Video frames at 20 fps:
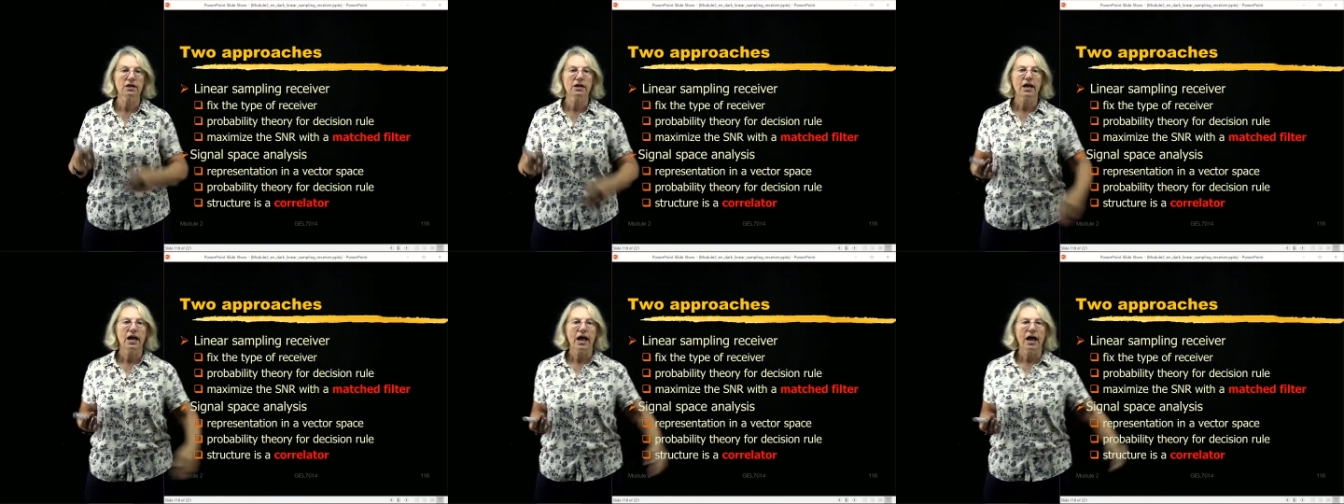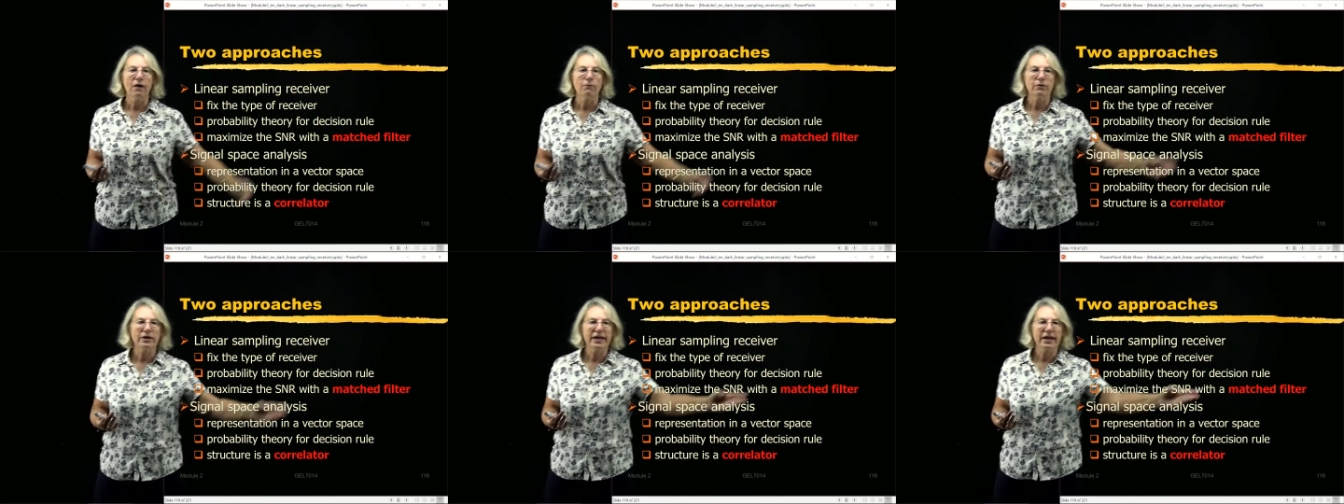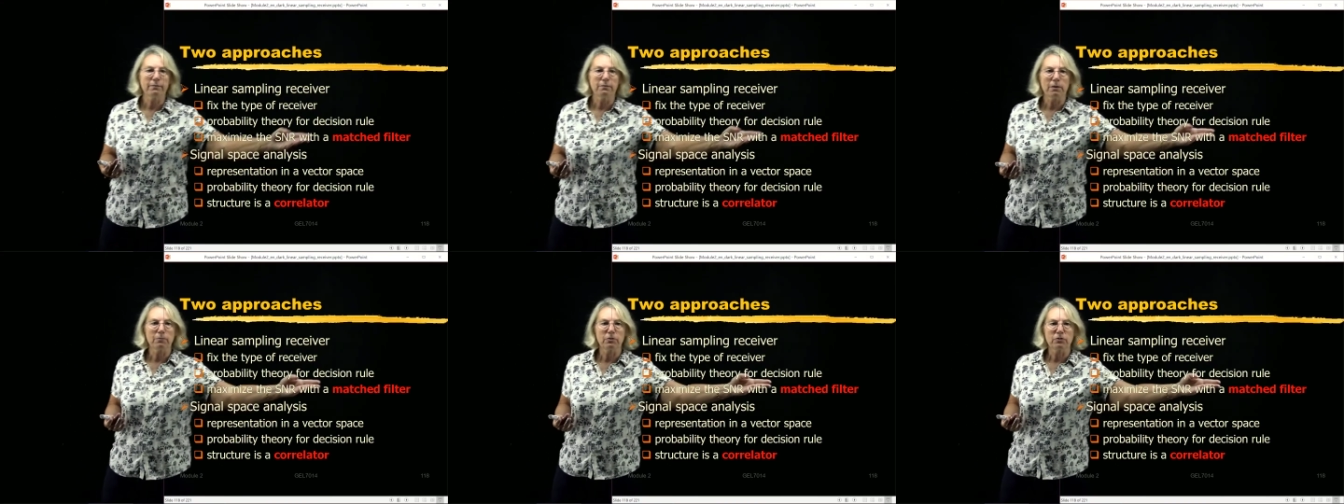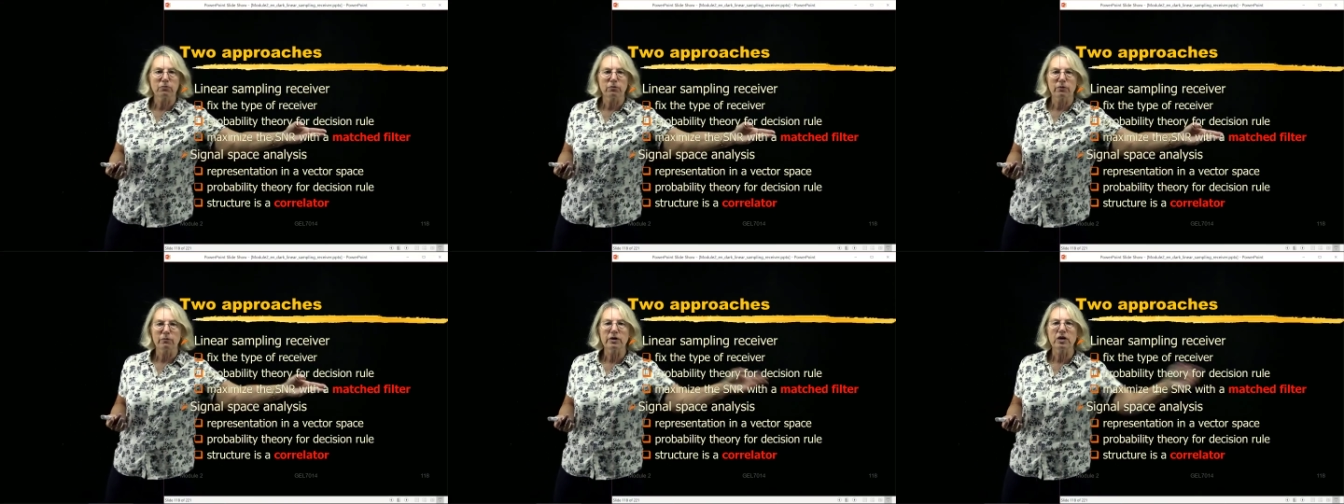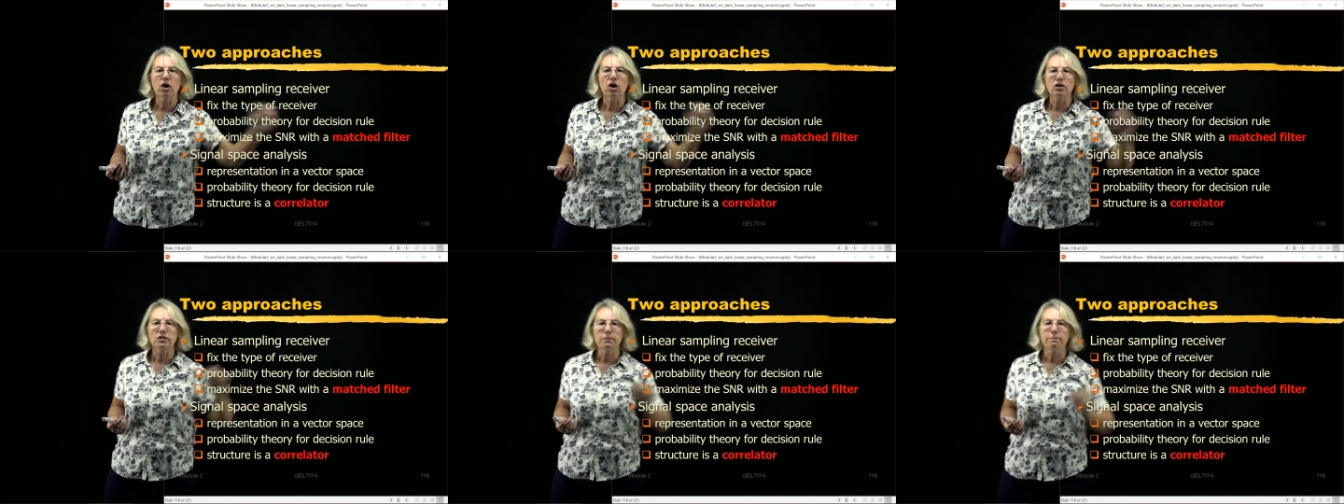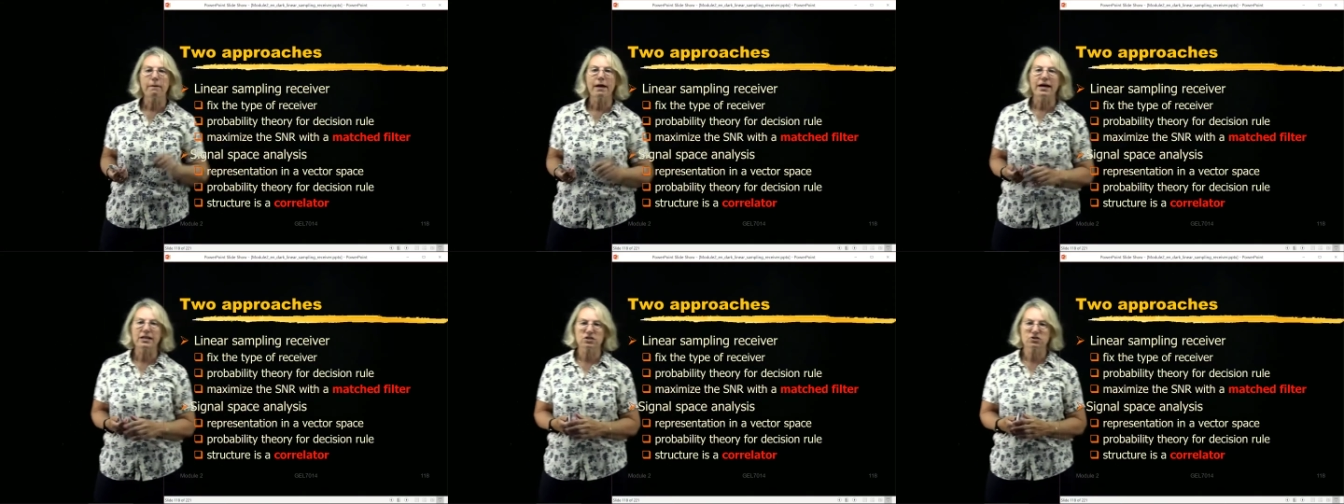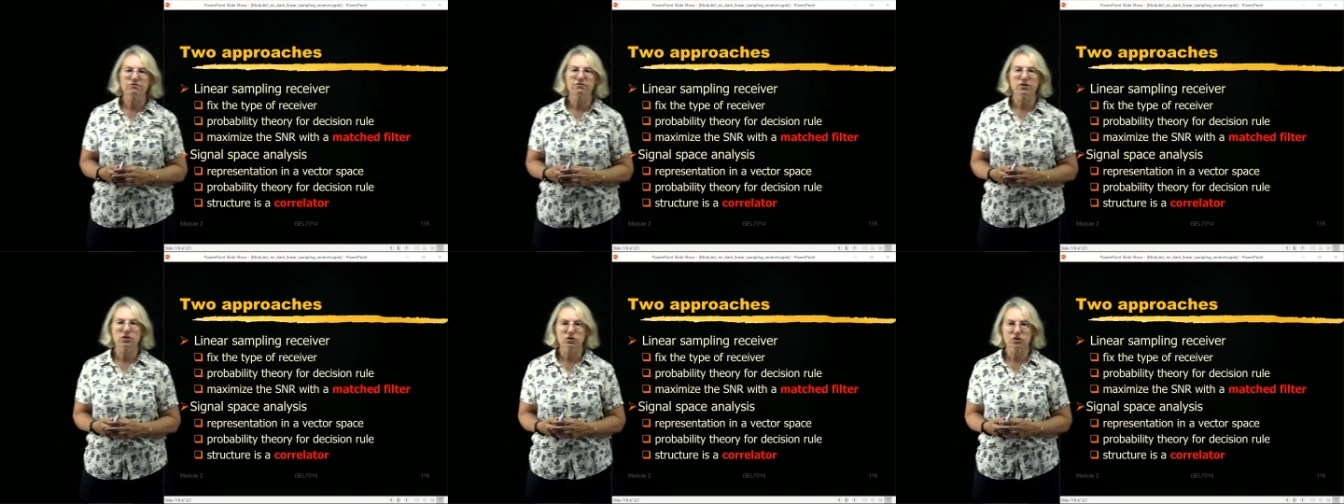and we came up with what we called a match
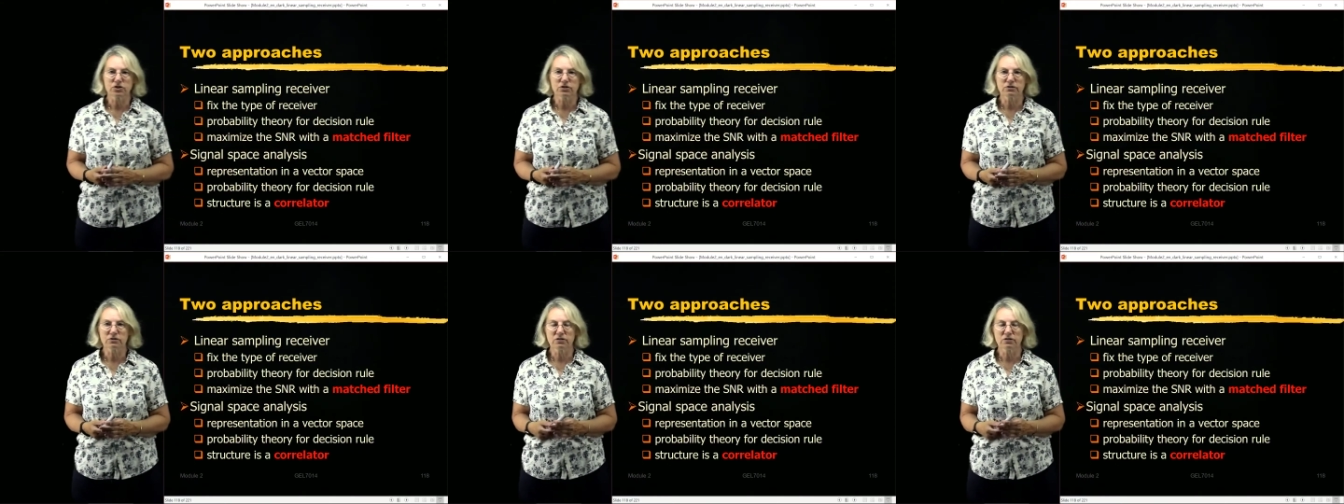filter,